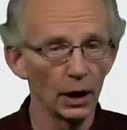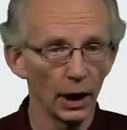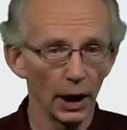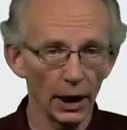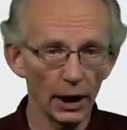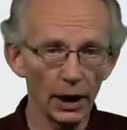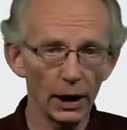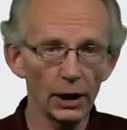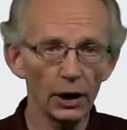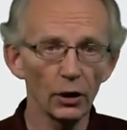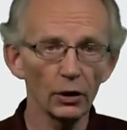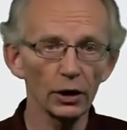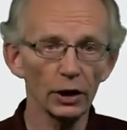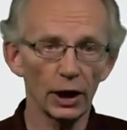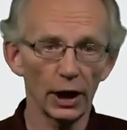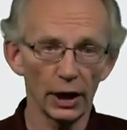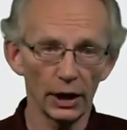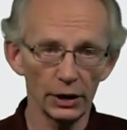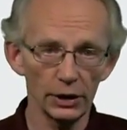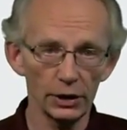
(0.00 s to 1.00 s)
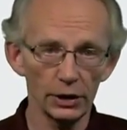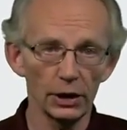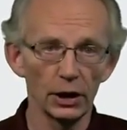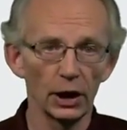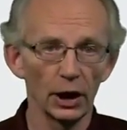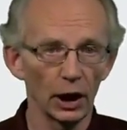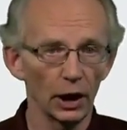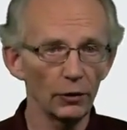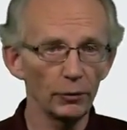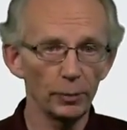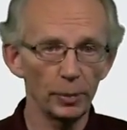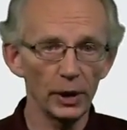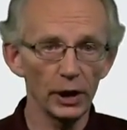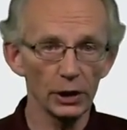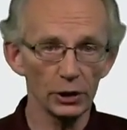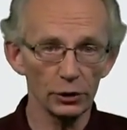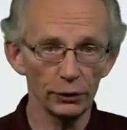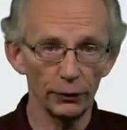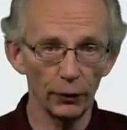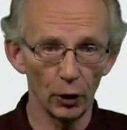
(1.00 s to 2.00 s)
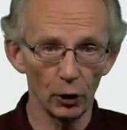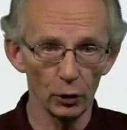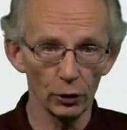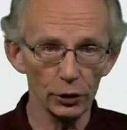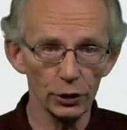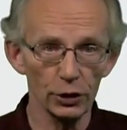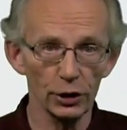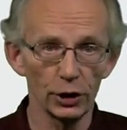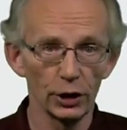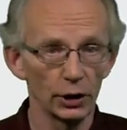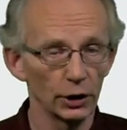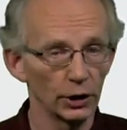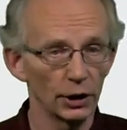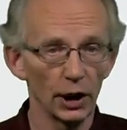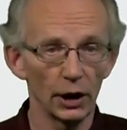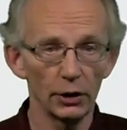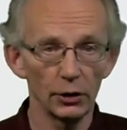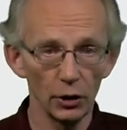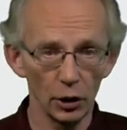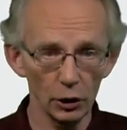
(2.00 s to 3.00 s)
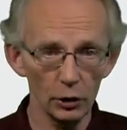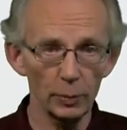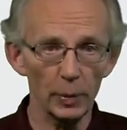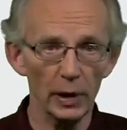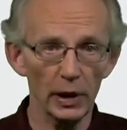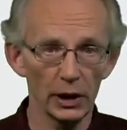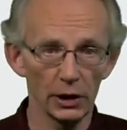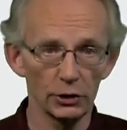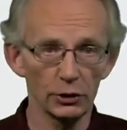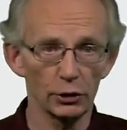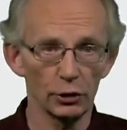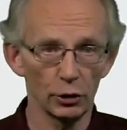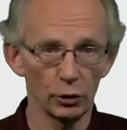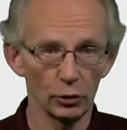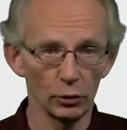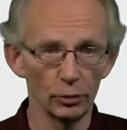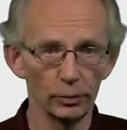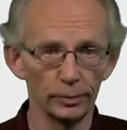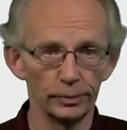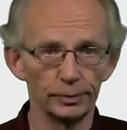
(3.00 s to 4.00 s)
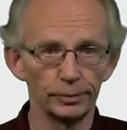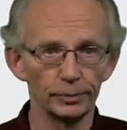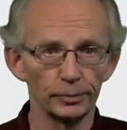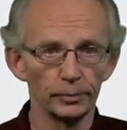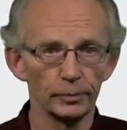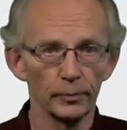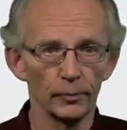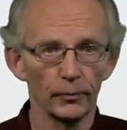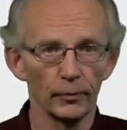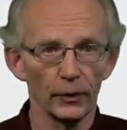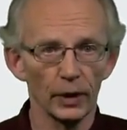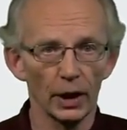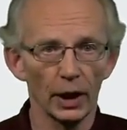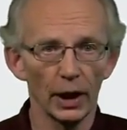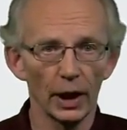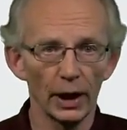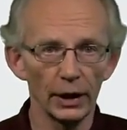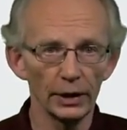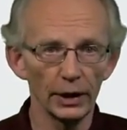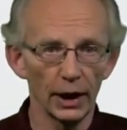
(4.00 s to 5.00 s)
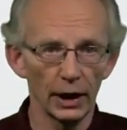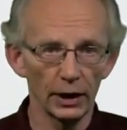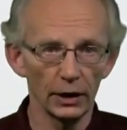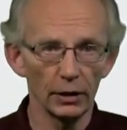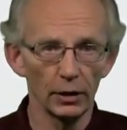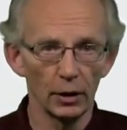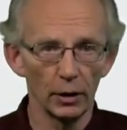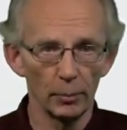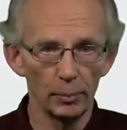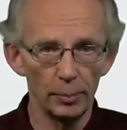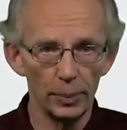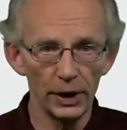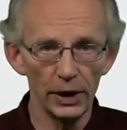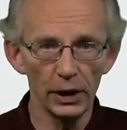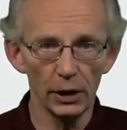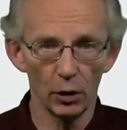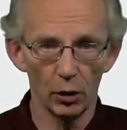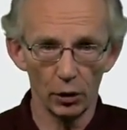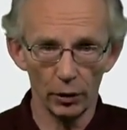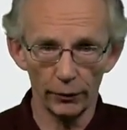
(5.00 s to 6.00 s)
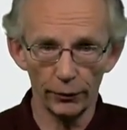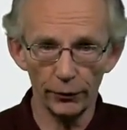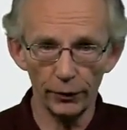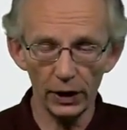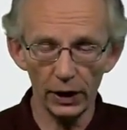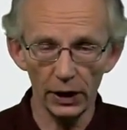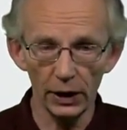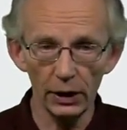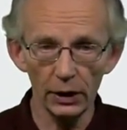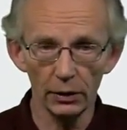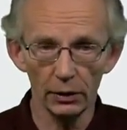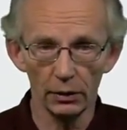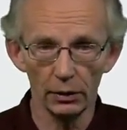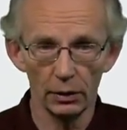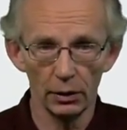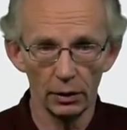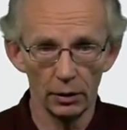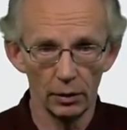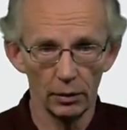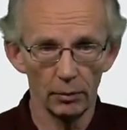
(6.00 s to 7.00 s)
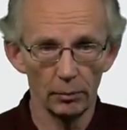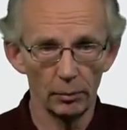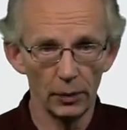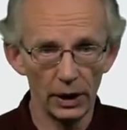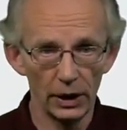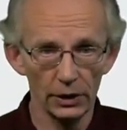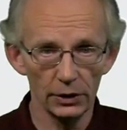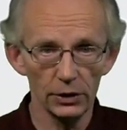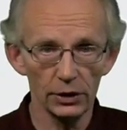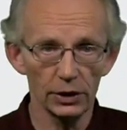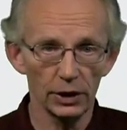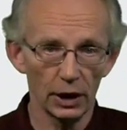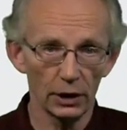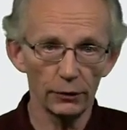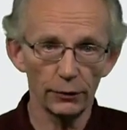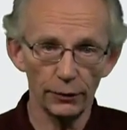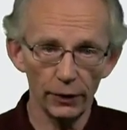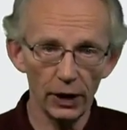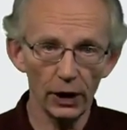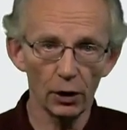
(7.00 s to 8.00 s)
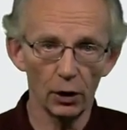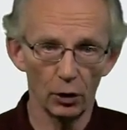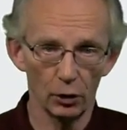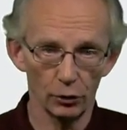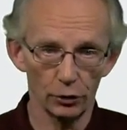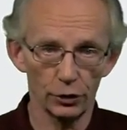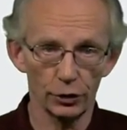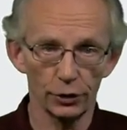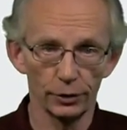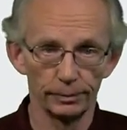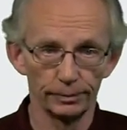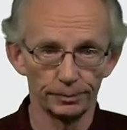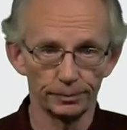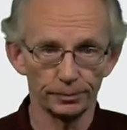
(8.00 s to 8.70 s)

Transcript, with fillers: And in the other case, if p is false, then not p is true, and then p or v means that v holds.